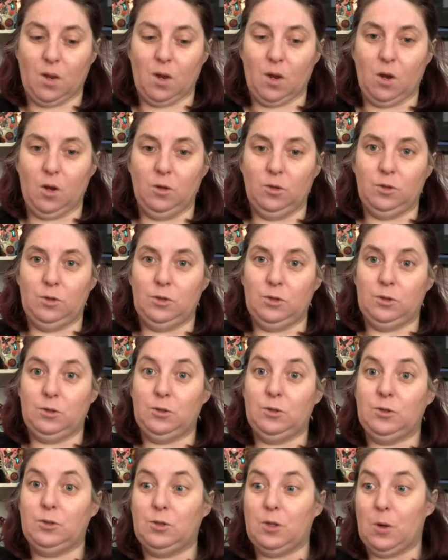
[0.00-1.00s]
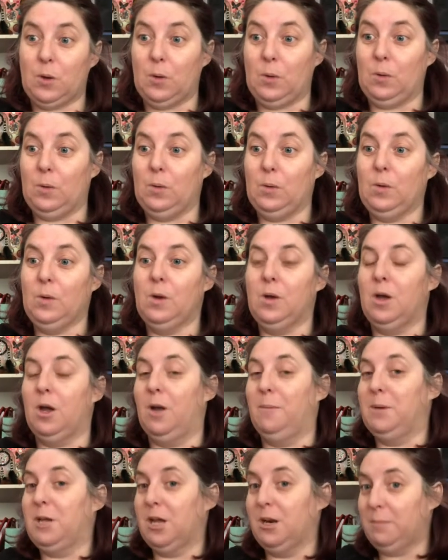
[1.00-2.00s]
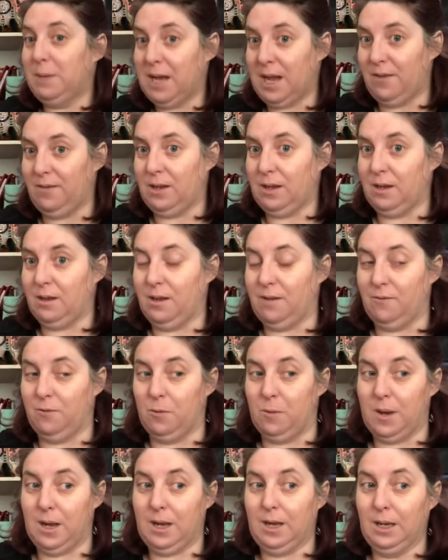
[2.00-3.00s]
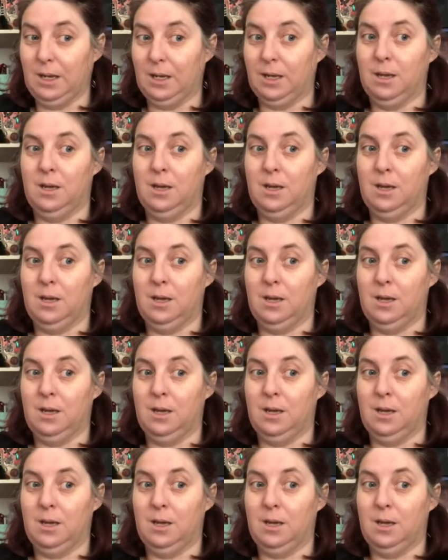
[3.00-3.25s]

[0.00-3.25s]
So I'm going to be having a giveaway